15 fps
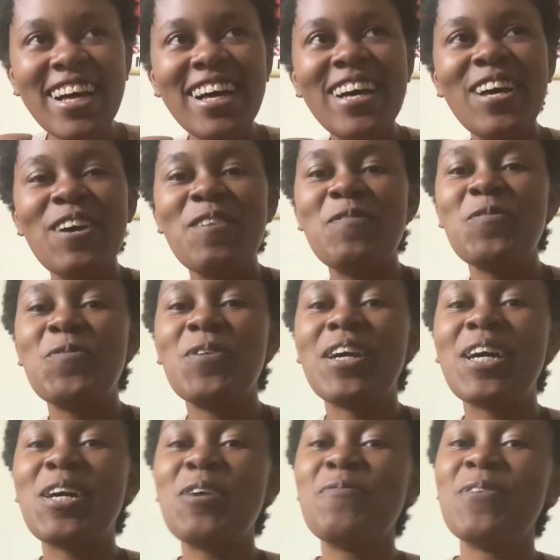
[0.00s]
if you would have
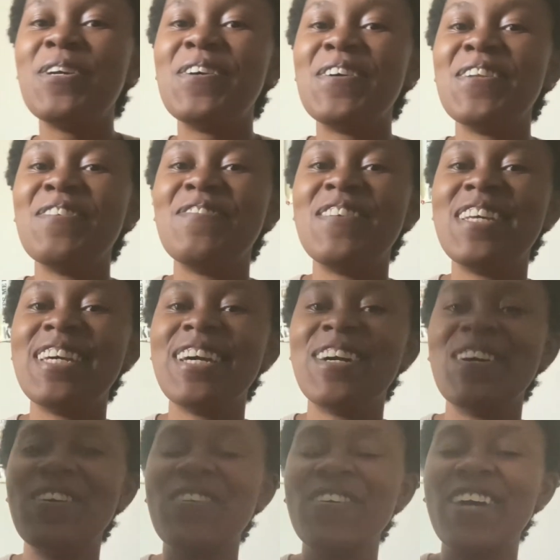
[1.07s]
come in on the
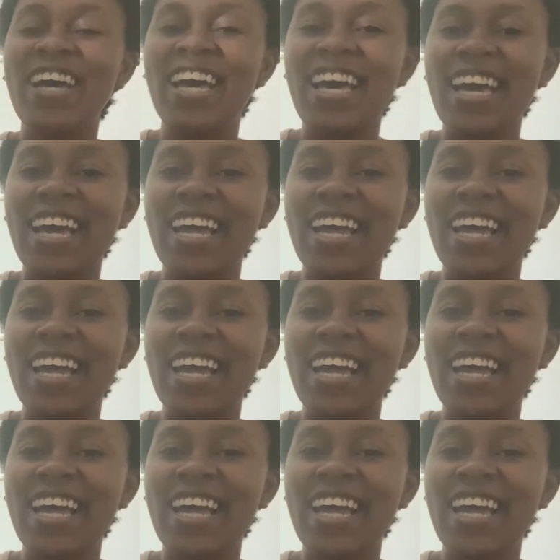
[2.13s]
video and